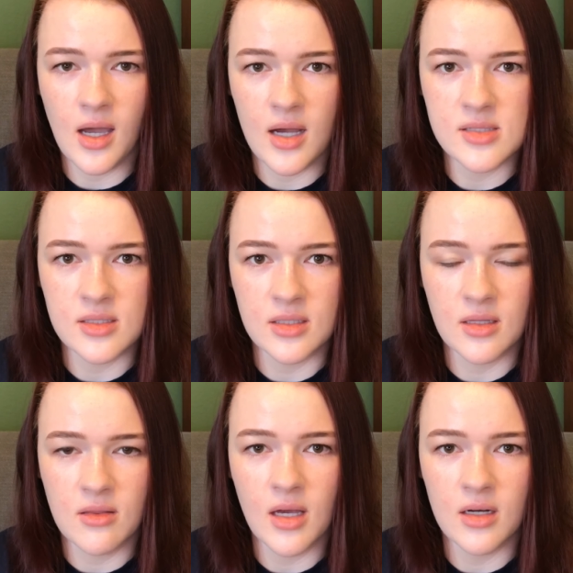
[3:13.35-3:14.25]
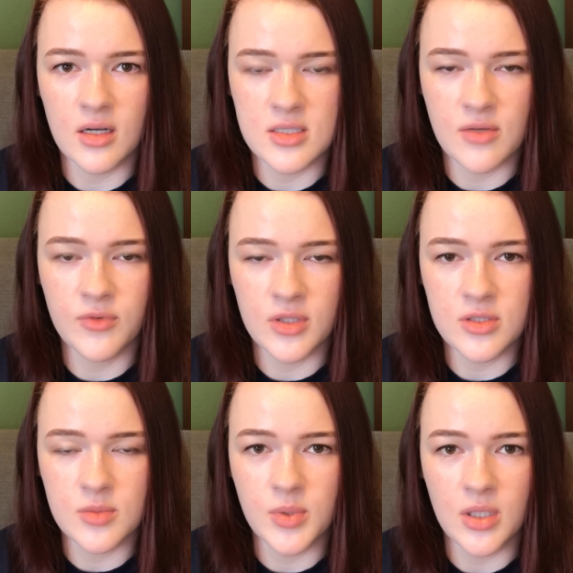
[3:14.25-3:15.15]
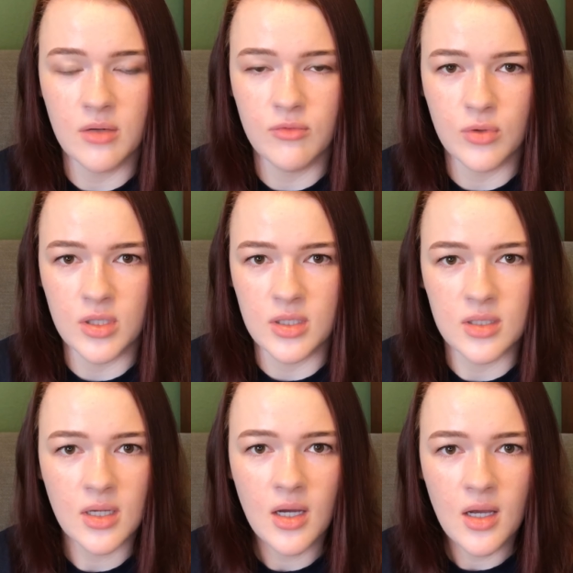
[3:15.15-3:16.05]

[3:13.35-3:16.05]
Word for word: acid that are definitely to be avoided.